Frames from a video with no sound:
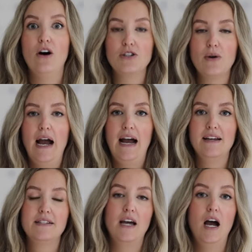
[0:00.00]
also
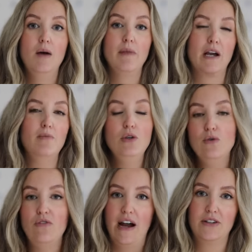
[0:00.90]
has like
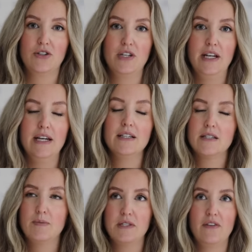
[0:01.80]
immune factors in it,
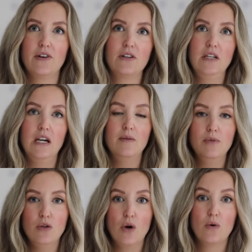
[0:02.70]
specifically
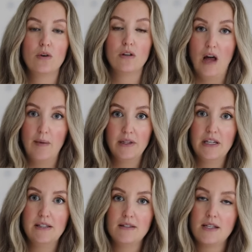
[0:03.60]

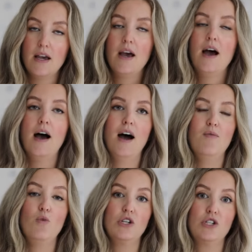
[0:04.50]
immunoglobulins,
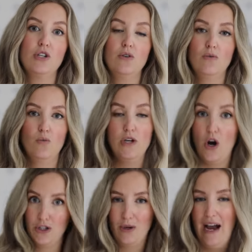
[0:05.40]
which we
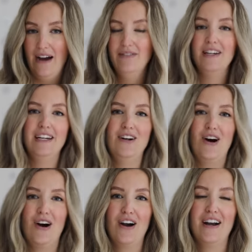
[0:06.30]
also have in
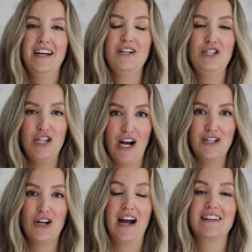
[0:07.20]
our
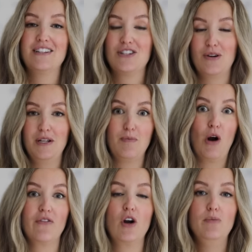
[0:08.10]
GI tract. It's
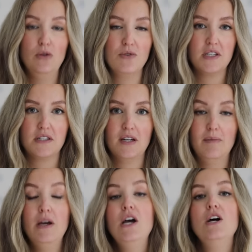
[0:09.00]
part of our immune
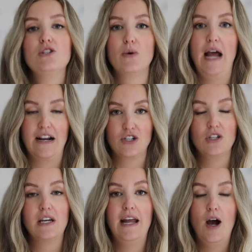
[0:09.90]
system. So it
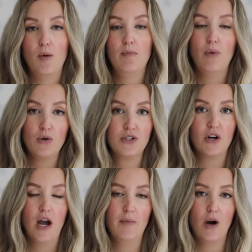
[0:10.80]
actually can help
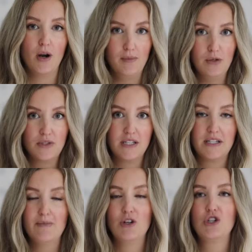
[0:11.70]
bolster up our immune
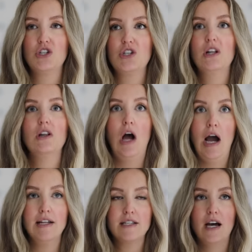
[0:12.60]
system. There's just a
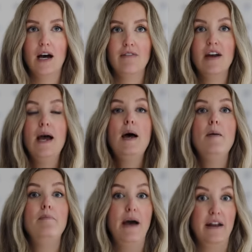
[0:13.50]
lot of
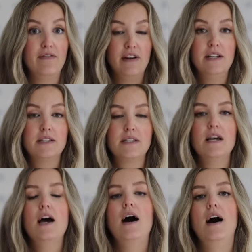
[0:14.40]
benefits
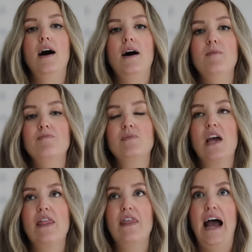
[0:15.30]

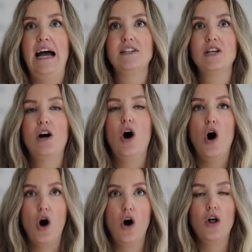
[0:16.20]
that
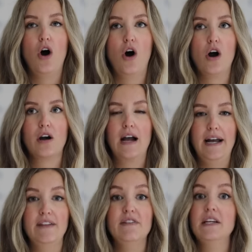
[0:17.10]
all are
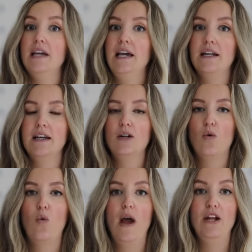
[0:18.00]
kind of negated
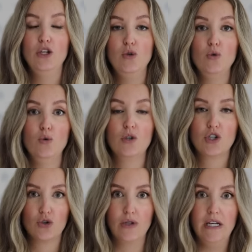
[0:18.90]
when you
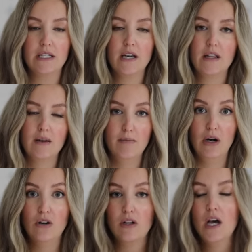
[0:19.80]
treat the
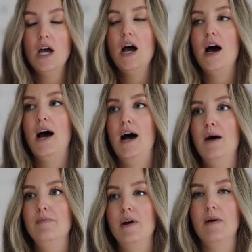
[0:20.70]
milk.
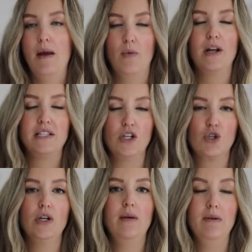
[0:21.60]
And when I say
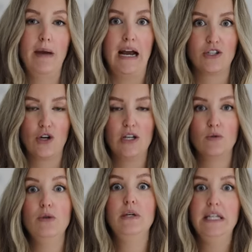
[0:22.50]
treat, I mean pasteurize,
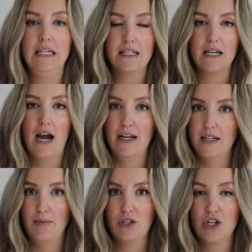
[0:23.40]
when you heat it to high
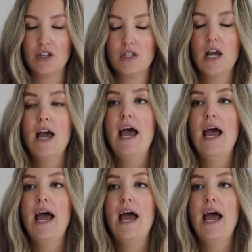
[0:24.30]
temperatures.